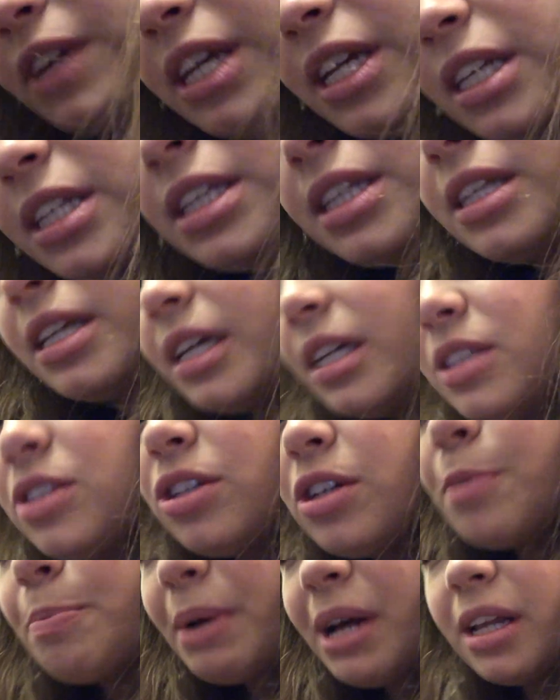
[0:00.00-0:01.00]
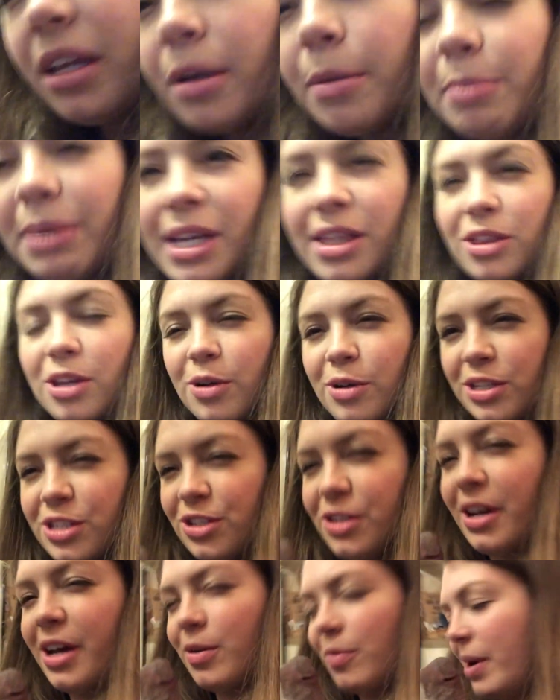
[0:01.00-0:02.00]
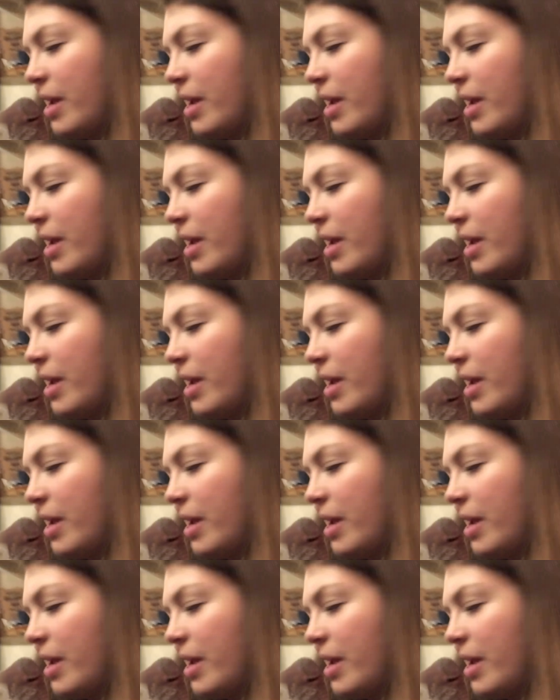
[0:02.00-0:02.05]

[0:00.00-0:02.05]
eaten. It took Bella a bit, though, because you gotta